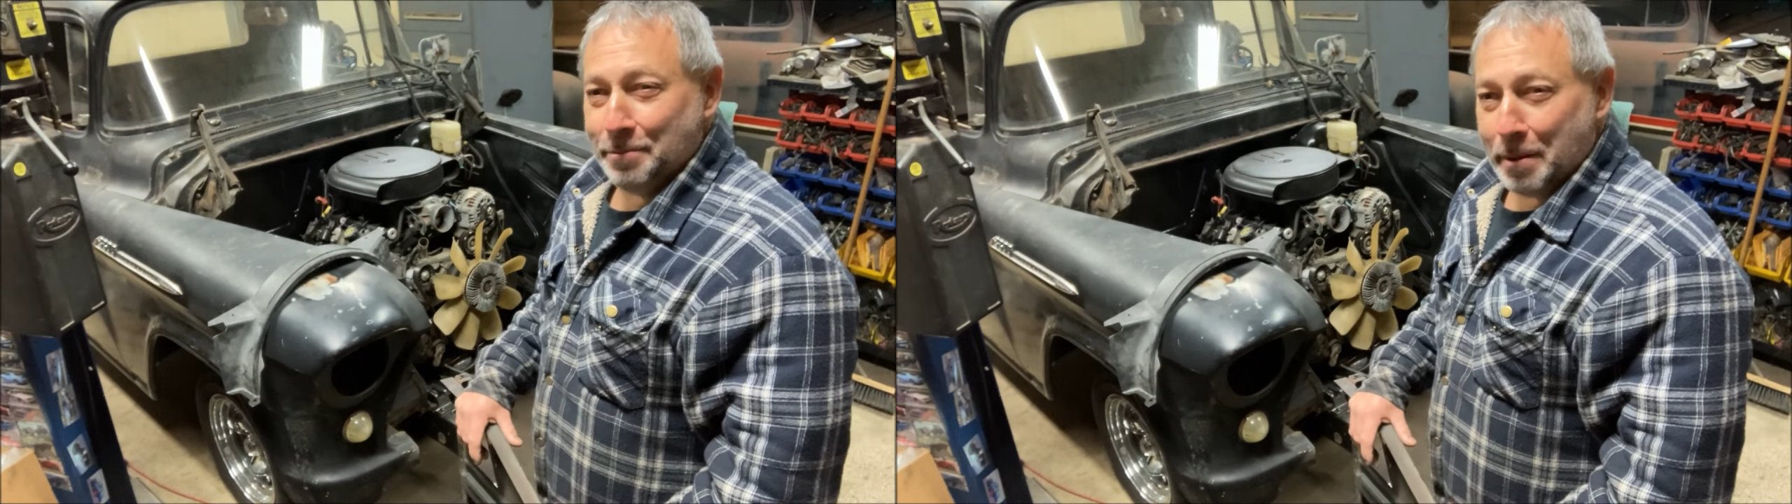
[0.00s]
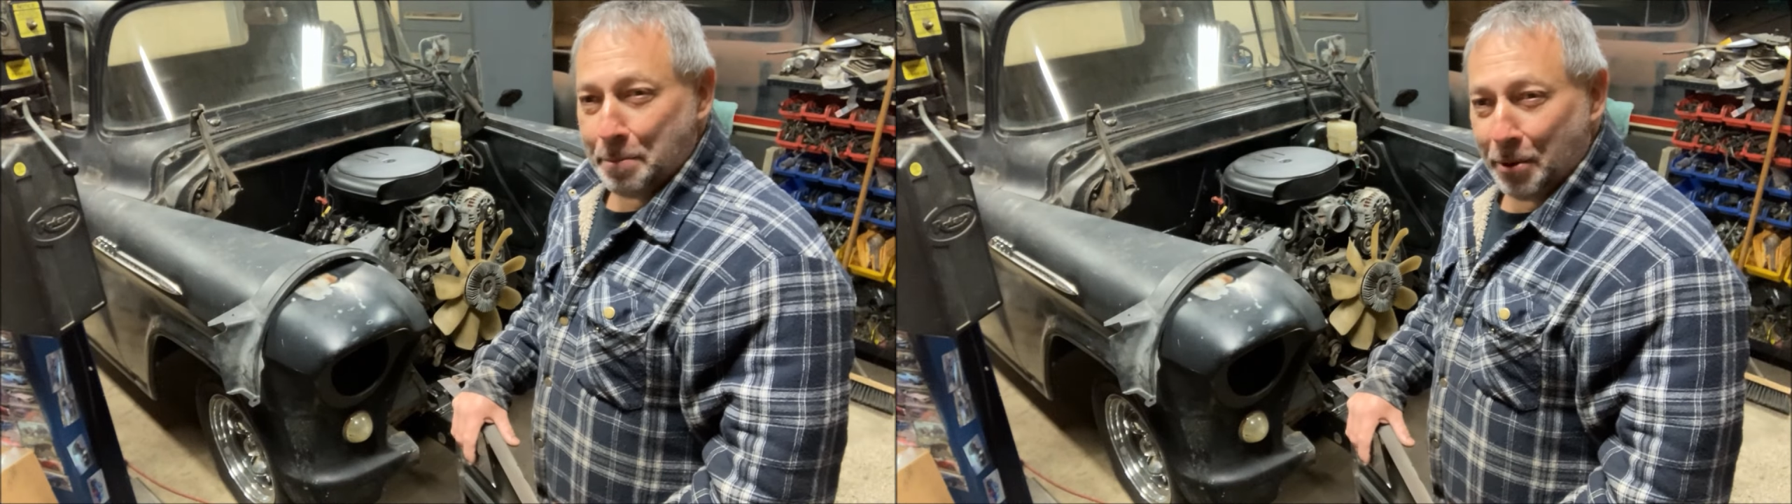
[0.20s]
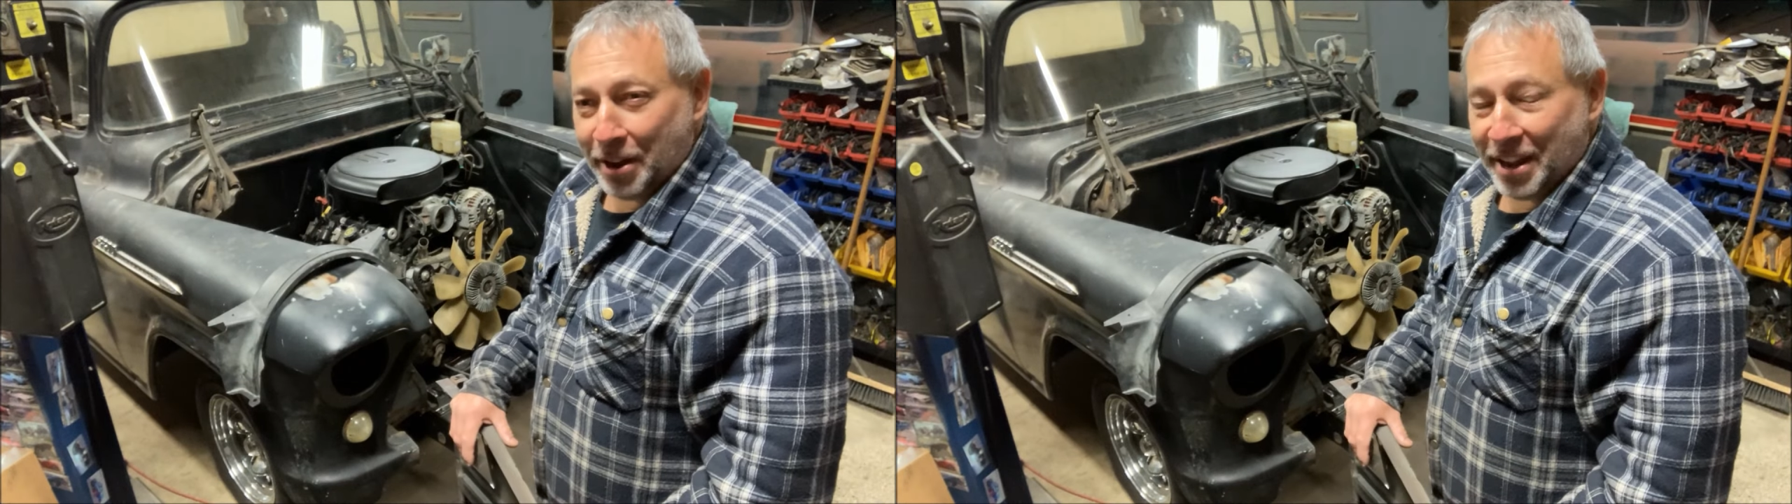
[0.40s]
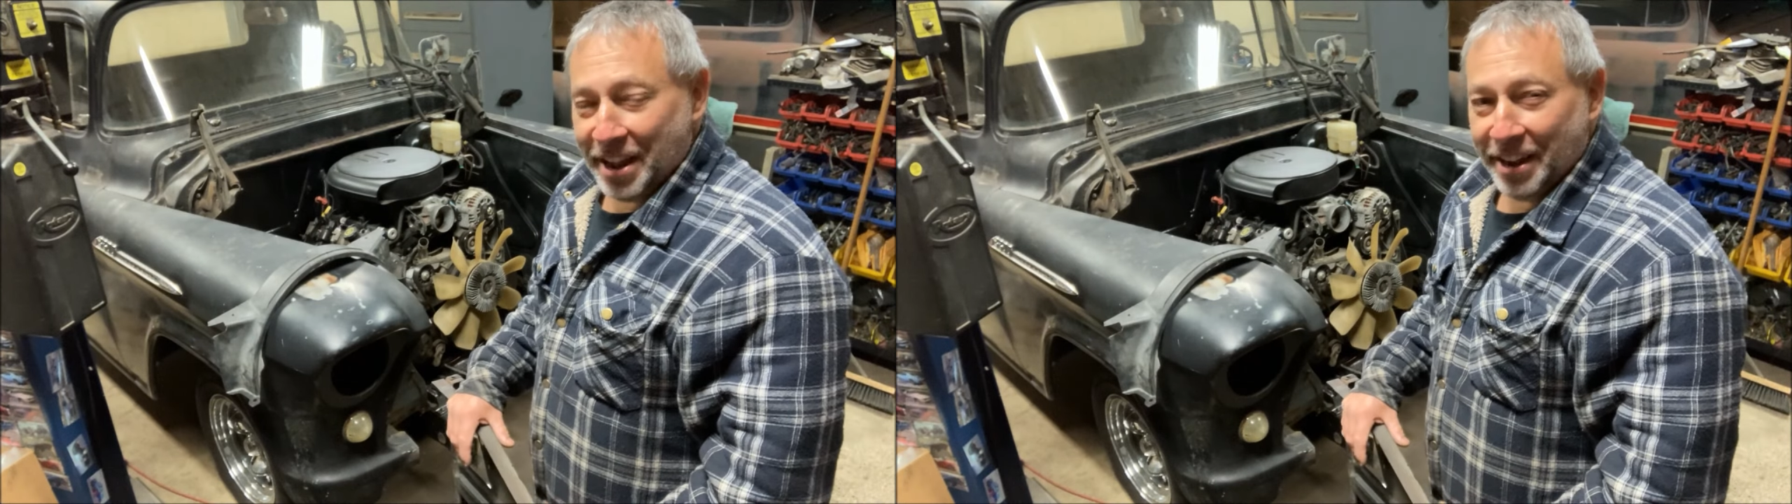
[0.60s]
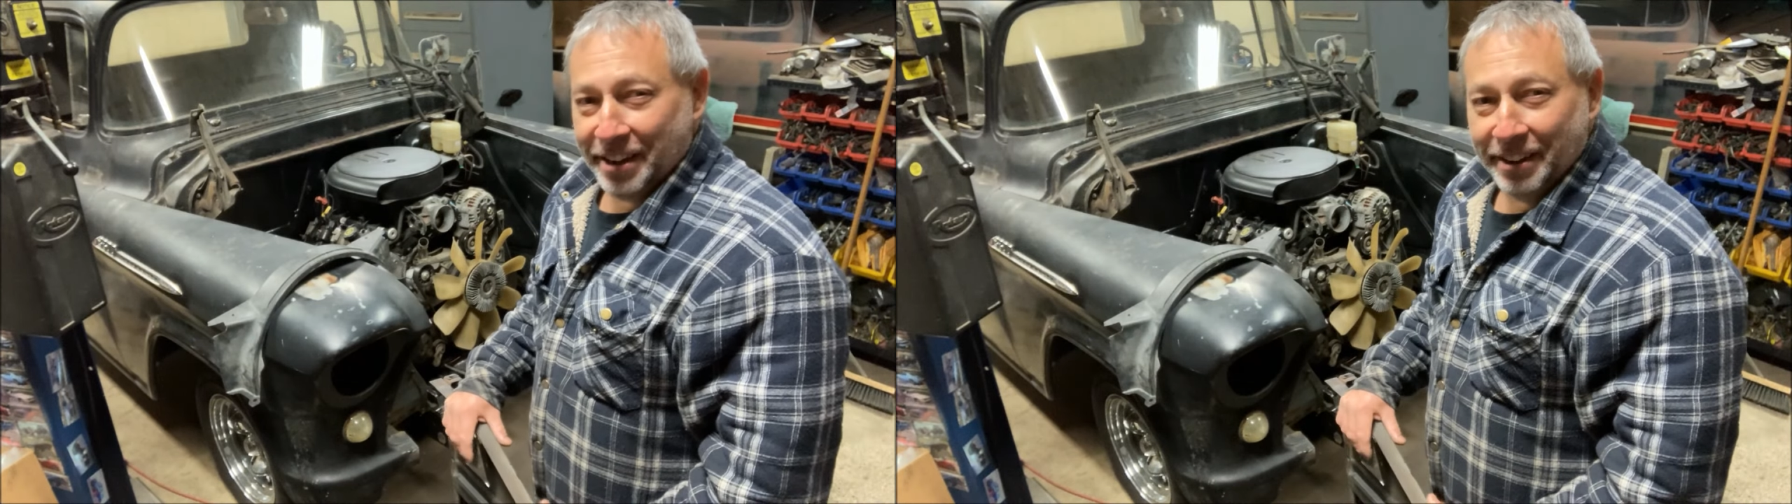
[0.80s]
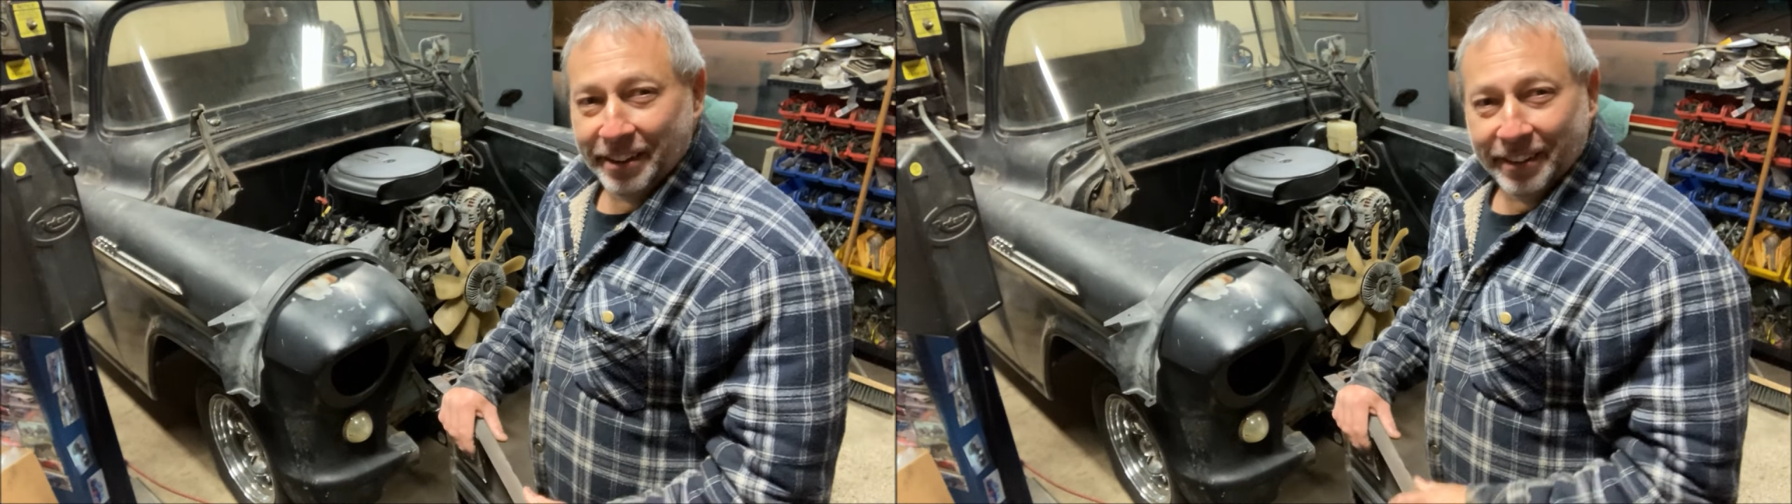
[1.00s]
be putting in